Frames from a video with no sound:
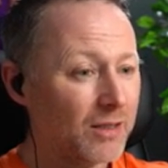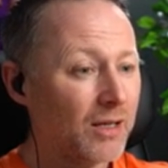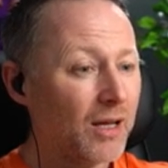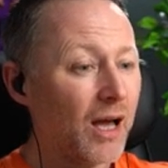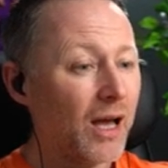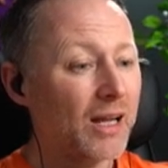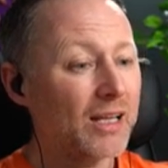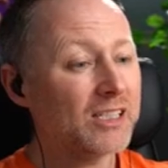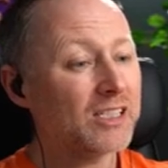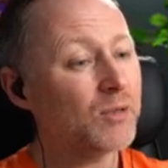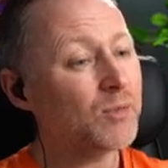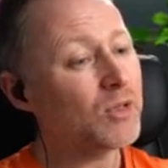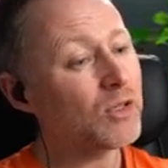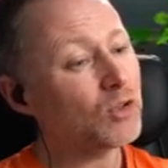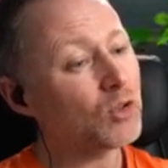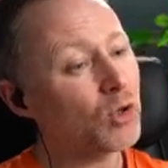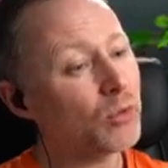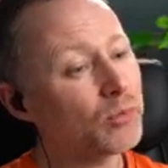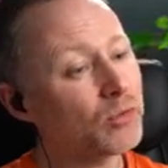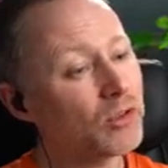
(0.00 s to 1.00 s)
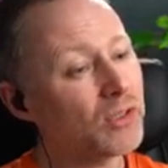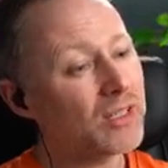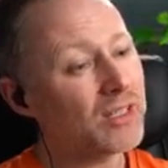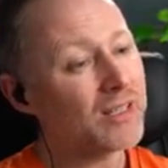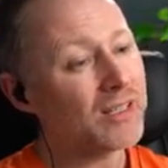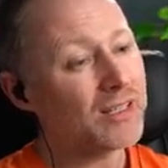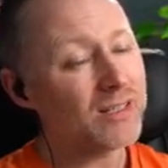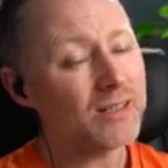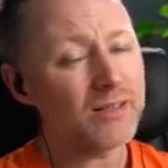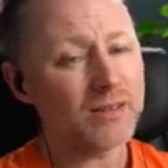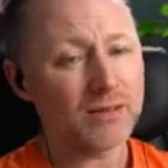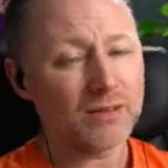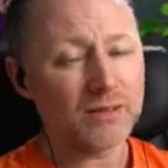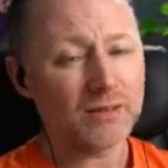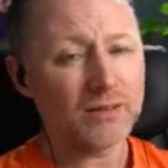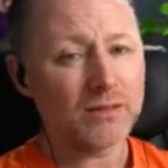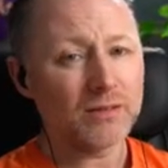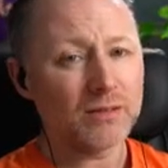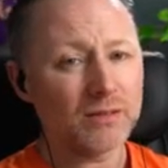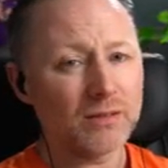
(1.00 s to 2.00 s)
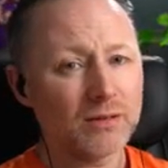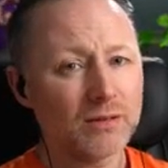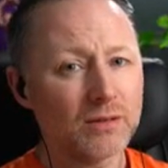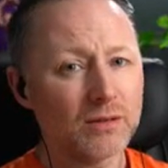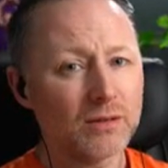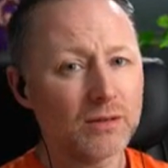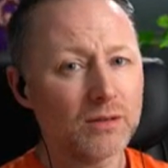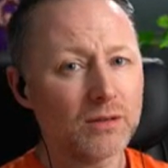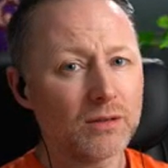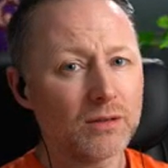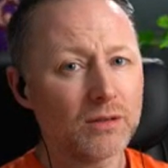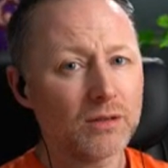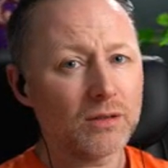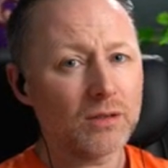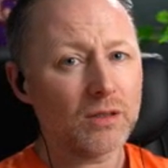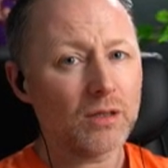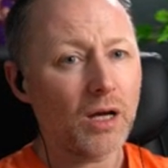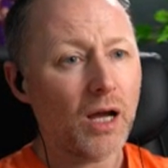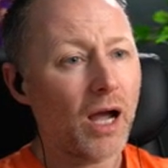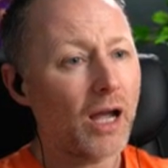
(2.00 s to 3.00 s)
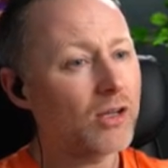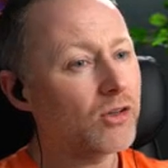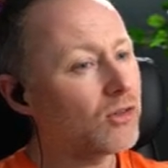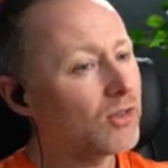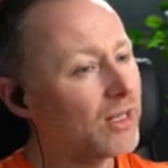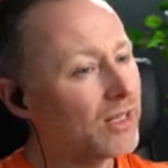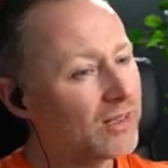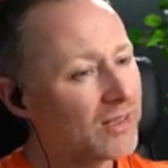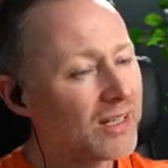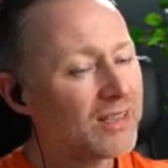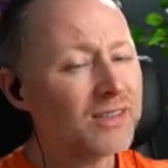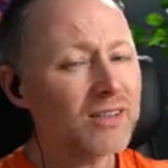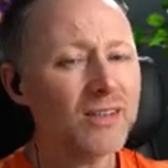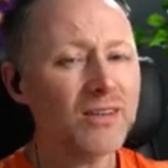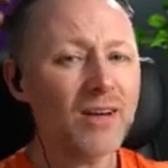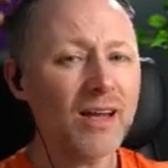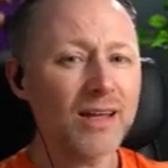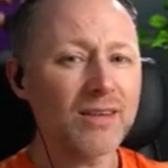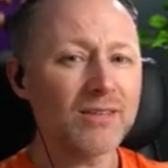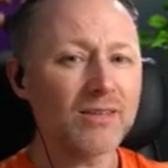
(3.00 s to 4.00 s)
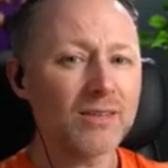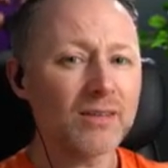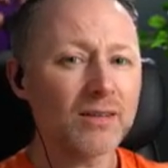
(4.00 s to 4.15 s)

And assume you dropped into here. And you're in need of the red.